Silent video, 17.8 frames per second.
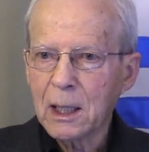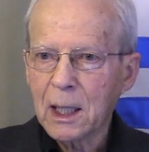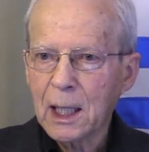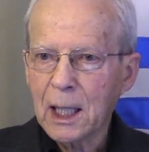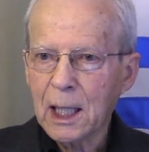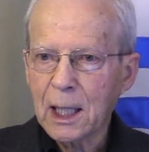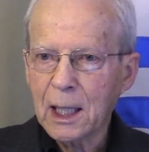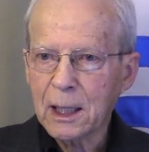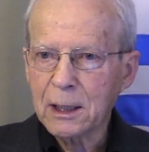
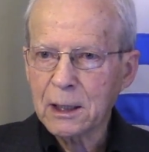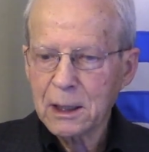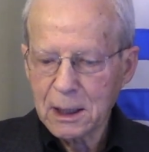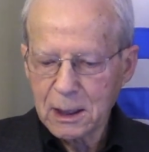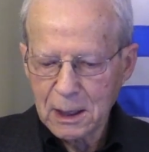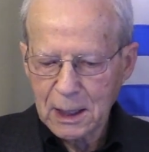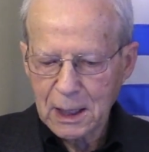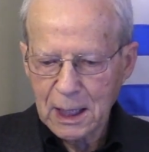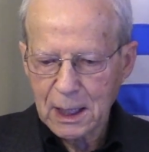and
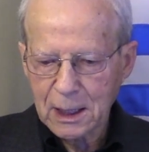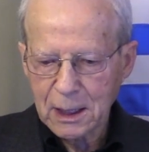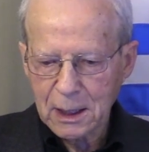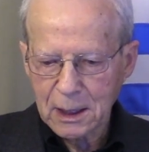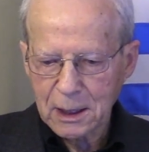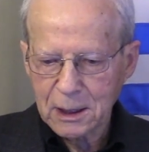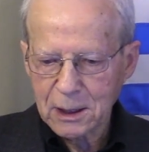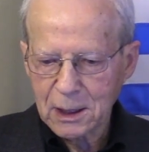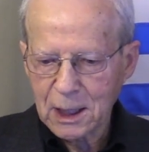
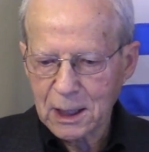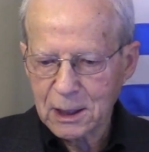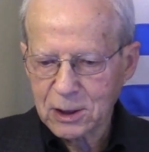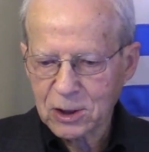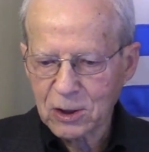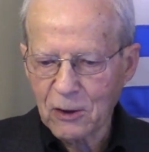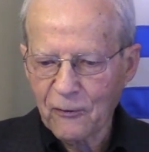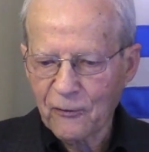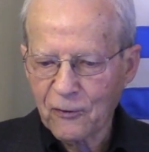
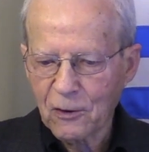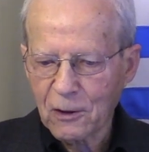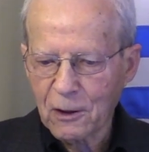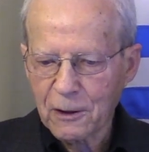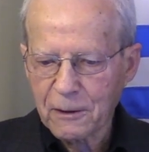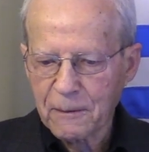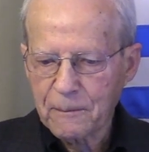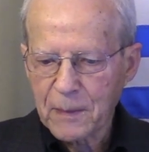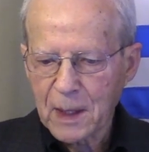so forth.